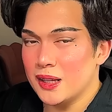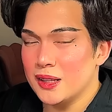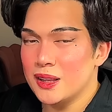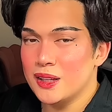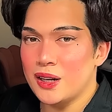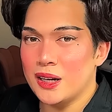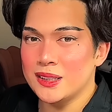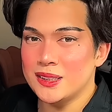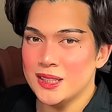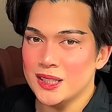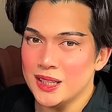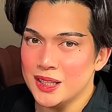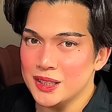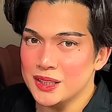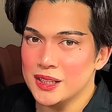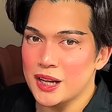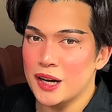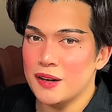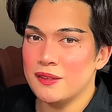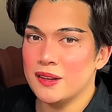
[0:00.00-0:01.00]
The idea is
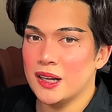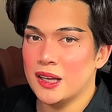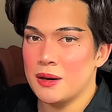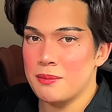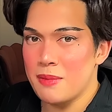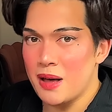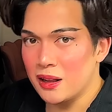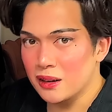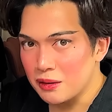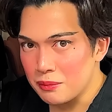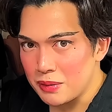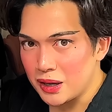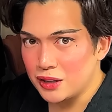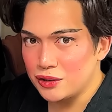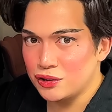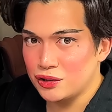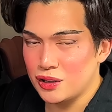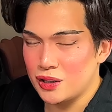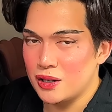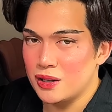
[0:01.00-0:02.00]
kind of like an
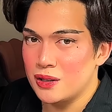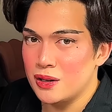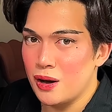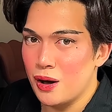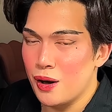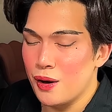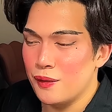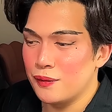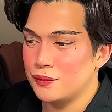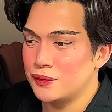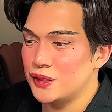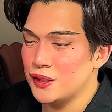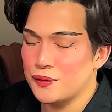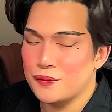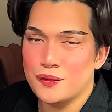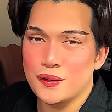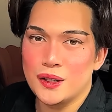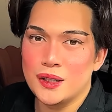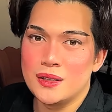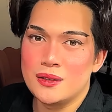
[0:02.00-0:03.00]
amalgamation of
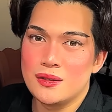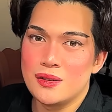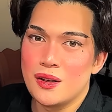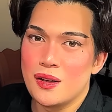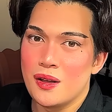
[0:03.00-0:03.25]
different